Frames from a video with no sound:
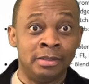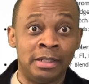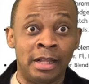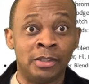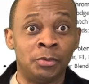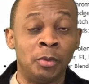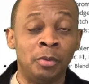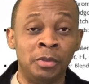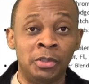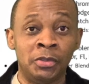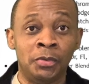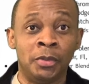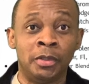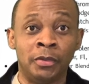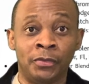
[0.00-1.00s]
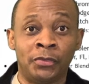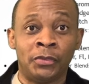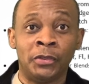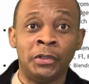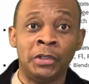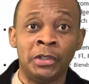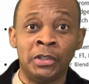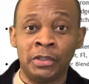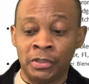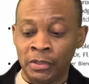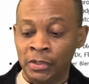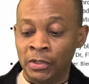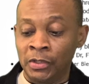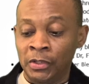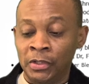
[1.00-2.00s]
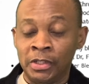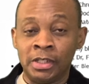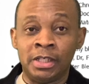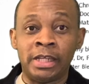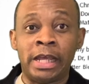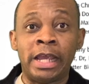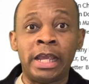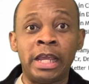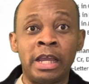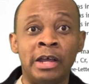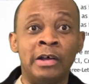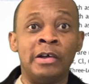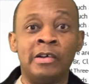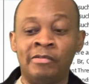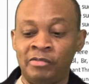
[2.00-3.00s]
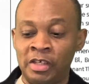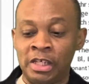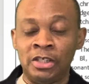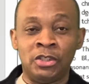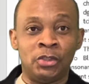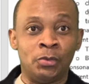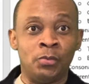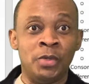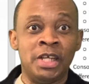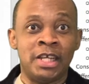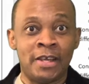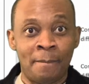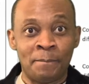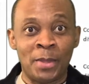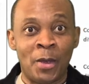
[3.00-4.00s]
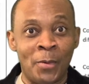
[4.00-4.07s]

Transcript: That's what we do on the third day of each week.